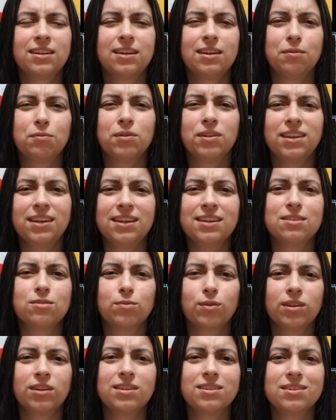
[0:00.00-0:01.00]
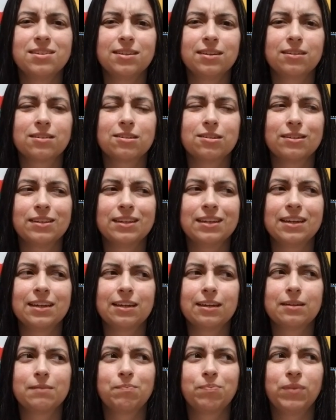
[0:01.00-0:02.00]
It really is realistic. So
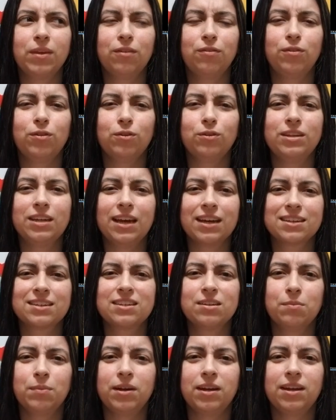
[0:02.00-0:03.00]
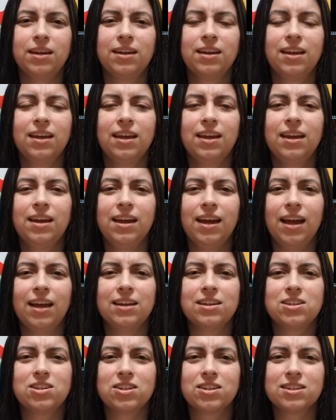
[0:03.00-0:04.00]
like, if you text somebody
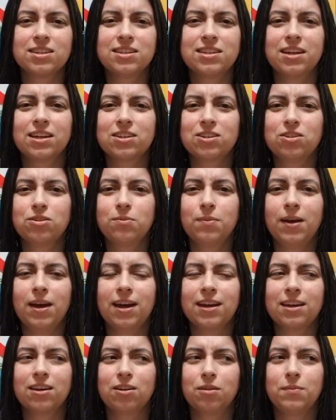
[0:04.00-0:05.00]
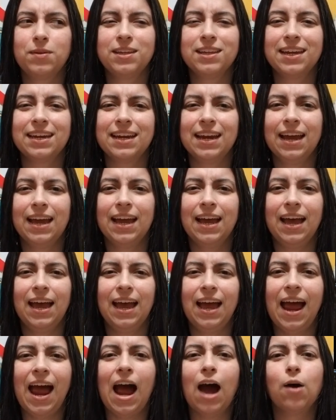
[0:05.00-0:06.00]
and she doesn't text you back, it could be like
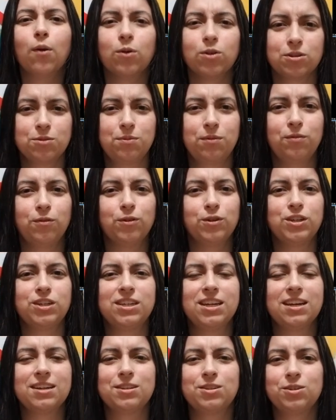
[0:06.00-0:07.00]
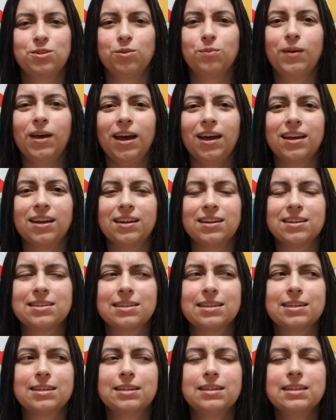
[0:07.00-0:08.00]
hours before she texts you back, it's
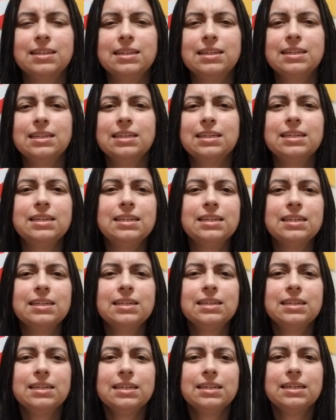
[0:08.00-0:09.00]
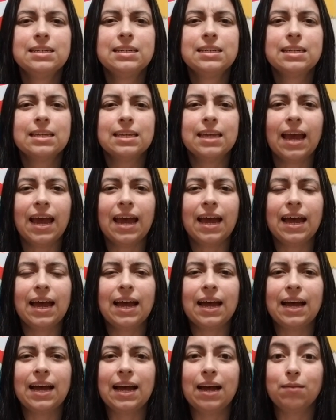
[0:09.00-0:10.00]
like,
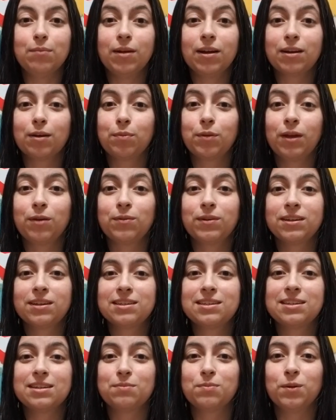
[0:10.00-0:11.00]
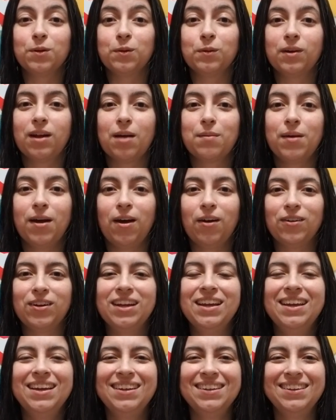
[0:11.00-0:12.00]
yeah, I'm not gonna play realistic mode. I'm out.